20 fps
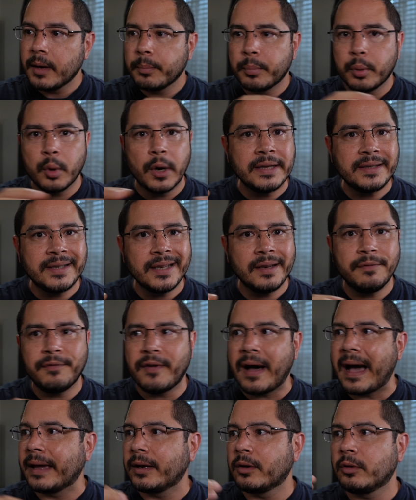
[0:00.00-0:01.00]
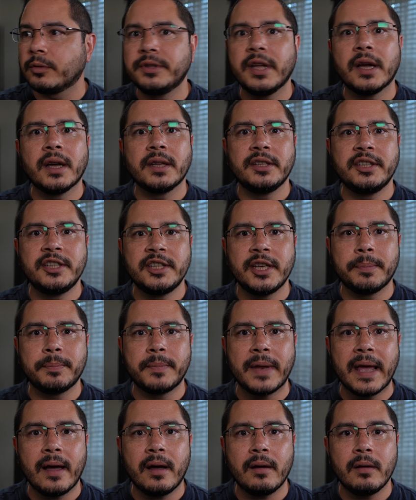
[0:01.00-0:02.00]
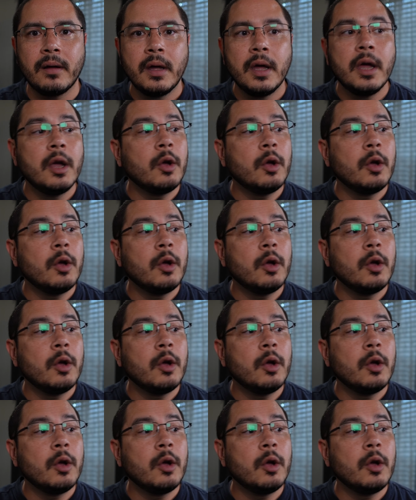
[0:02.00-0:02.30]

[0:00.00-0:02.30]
printed, final, done, shipped out,